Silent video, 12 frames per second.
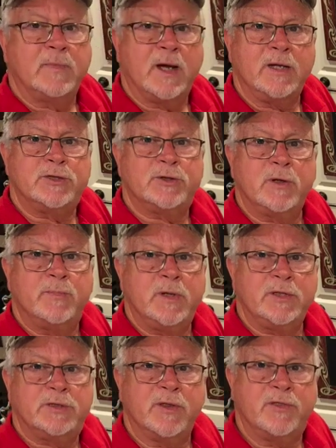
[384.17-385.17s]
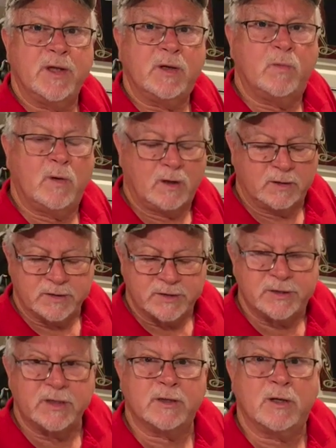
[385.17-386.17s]
I insert a piece of thick-walled
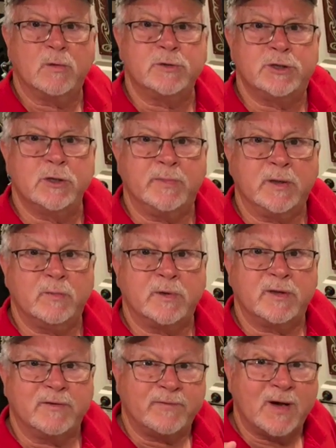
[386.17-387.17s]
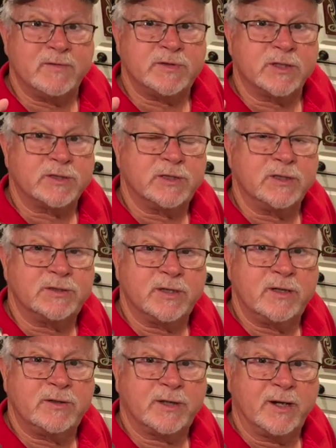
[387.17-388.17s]
silicone tubing with a 5/16
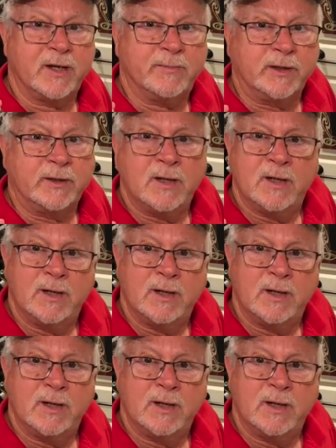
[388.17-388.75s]
inner diameter